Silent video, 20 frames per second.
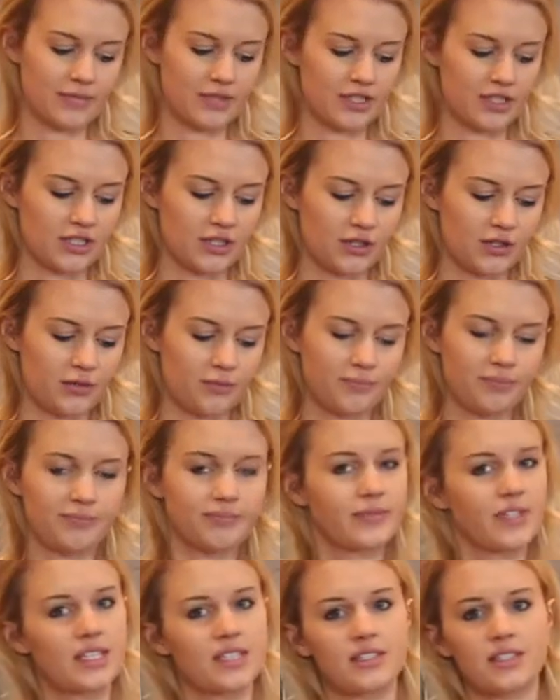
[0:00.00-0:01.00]

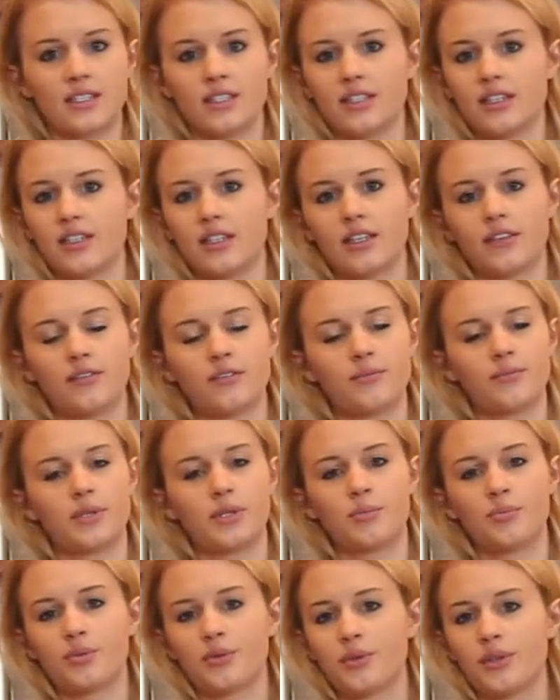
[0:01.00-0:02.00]
So see, even
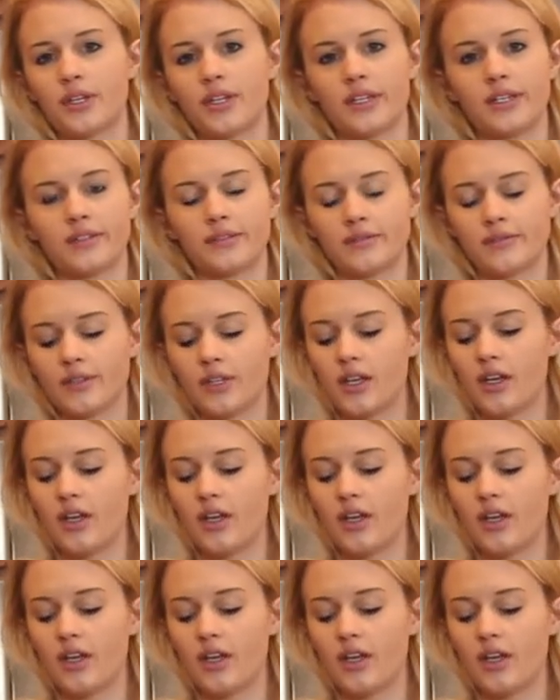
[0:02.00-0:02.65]
people that